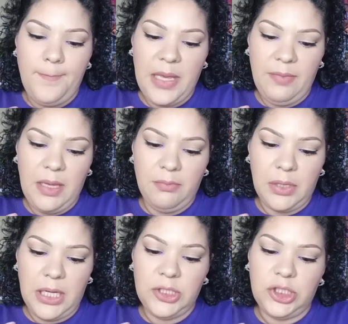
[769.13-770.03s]
Beaming
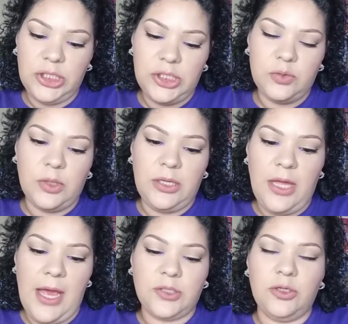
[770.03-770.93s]
Blush, and this is one of
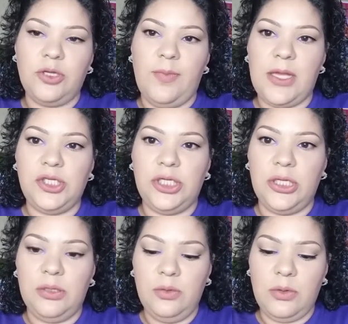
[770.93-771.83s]
the extra
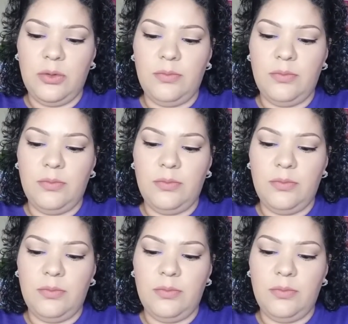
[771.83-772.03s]
dimension